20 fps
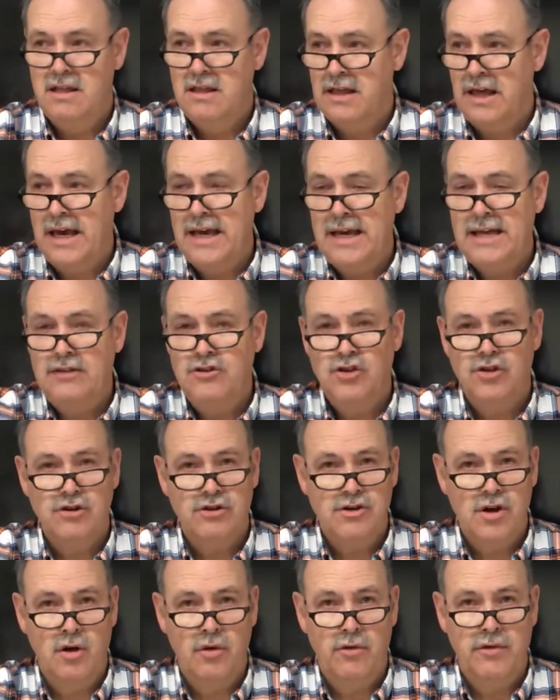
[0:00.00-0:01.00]
They should
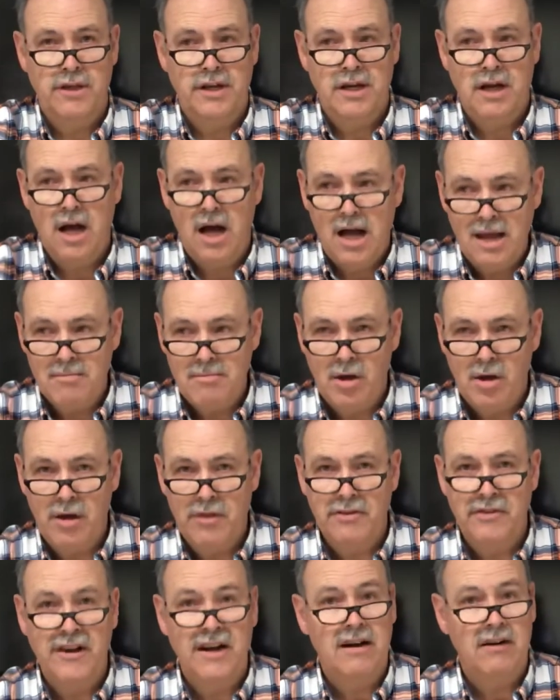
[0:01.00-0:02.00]
know that I'm
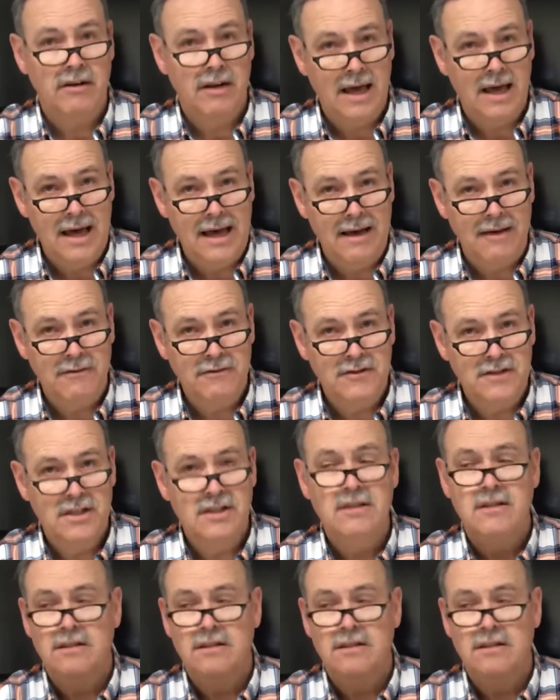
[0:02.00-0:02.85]
on their left,